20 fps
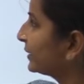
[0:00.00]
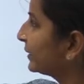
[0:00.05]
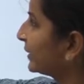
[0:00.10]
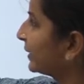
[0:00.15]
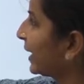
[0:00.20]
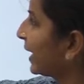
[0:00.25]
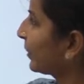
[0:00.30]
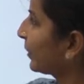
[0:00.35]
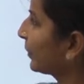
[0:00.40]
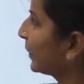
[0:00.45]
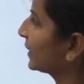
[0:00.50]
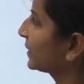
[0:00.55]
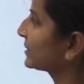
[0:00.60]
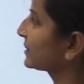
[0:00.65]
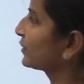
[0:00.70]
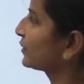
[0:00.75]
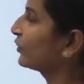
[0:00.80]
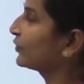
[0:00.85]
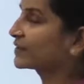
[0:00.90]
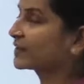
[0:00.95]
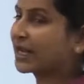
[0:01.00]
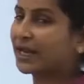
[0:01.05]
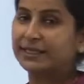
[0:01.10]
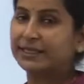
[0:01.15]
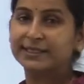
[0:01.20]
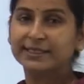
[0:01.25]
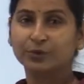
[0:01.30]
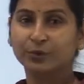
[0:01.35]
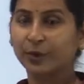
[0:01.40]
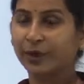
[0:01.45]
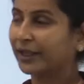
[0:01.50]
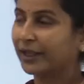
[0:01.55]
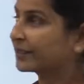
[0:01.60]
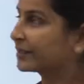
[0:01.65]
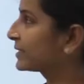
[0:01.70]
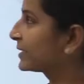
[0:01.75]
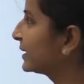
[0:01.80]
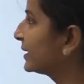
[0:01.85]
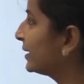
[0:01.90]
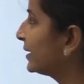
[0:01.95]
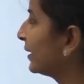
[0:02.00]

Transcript: the Laplace of sine square t.